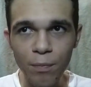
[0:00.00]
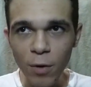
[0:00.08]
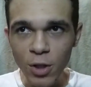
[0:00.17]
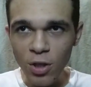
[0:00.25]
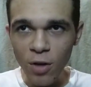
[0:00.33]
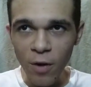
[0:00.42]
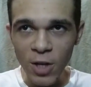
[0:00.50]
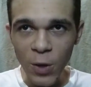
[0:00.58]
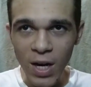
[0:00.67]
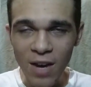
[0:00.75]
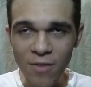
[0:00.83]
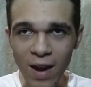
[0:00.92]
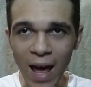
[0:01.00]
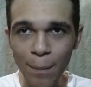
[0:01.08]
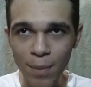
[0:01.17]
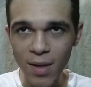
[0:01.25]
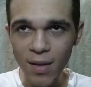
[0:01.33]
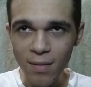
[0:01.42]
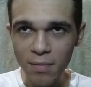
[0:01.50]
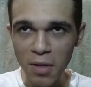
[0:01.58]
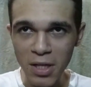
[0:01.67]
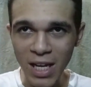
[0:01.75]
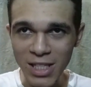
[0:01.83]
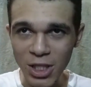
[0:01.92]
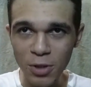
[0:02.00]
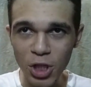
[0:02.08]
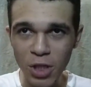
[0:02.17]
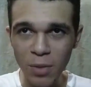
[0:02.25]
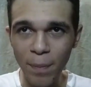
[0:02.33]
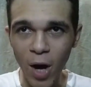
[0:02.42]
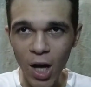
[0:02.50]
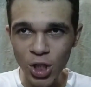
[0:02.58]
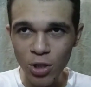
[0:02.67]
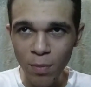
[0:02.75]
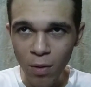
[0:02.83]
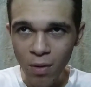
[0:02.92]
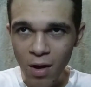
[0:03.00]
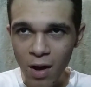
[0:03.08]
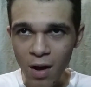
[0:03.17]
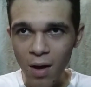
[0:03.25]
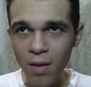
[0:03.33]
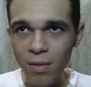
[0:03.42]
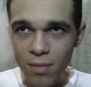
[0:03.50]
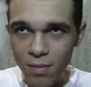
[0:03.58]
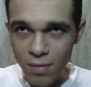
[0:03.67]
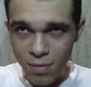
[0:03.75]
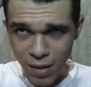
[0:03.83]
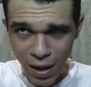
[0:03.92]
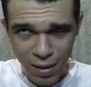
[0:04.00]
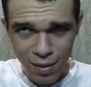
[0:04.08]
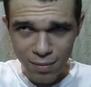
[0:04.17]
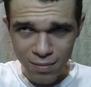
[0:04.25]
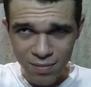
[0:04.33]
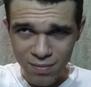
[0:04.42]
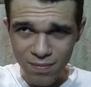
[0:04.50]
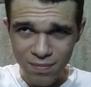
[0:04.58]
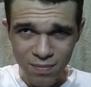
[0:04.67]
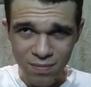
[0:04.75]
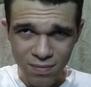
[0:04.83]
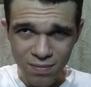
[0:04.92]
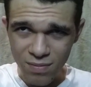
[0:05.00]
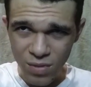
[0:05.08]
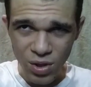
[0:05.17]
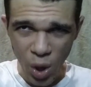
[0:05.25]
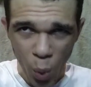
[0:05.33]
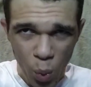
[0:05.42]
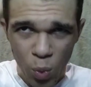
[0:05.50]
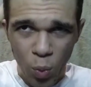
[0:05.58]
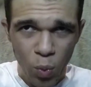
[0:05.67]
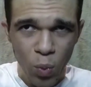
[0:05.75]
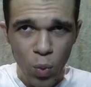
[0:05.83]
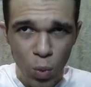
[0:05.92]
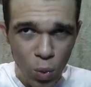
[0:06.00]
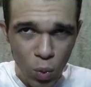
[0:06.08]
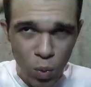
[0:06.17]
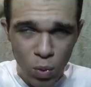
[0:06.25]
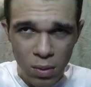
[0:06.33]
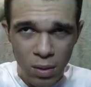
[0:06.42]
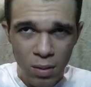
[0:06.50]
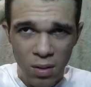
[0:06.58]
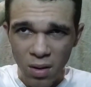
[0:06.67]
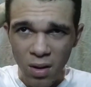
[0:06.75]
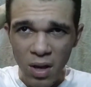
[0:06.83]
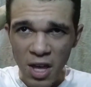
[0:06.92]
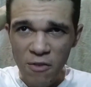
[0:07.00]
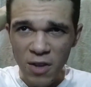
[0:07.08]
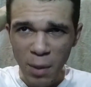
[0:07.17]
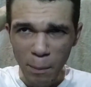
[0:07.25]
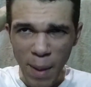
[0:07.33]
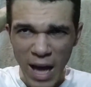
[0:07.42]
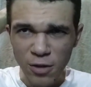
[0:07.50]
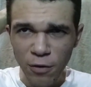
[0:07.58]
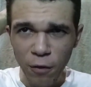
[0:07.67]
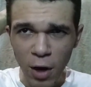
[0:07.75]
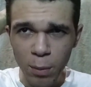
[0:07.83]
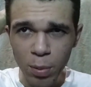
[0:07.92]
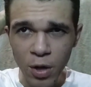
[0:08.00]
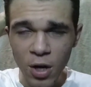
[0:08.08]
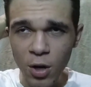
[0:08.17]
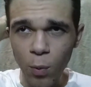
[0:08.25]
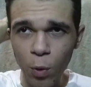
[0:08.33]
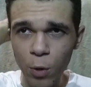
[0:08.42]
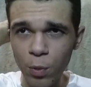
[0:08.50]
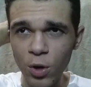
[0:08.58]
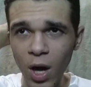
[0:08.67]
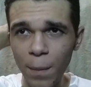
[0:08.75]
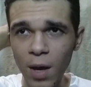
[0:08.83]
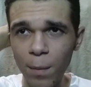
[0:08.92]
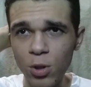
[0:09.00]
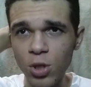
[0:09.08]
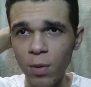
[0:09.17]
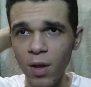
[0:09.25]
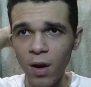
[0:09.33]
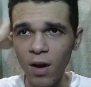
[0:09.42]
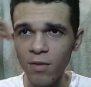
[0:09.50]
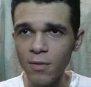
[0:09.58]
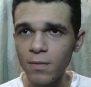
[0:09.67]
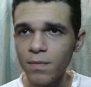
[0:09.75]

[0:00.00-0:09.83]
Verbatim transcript: First of all, that wouldn't even happen. That's just impossible. Like, no. Even the best fucking player in the world would not be able to pull that off.